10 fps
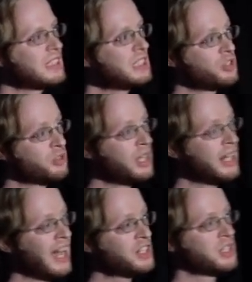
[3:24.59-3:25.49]
it's created
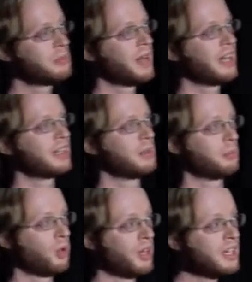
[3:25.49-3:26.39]
actually by an
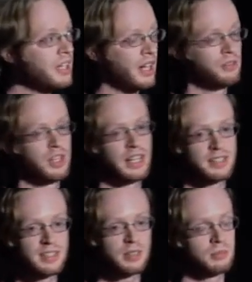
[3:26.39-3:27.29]
employee of Dragon
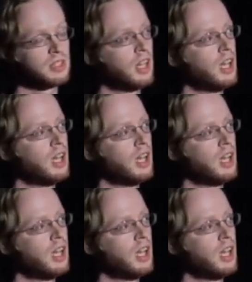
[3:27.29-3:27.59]
Systems.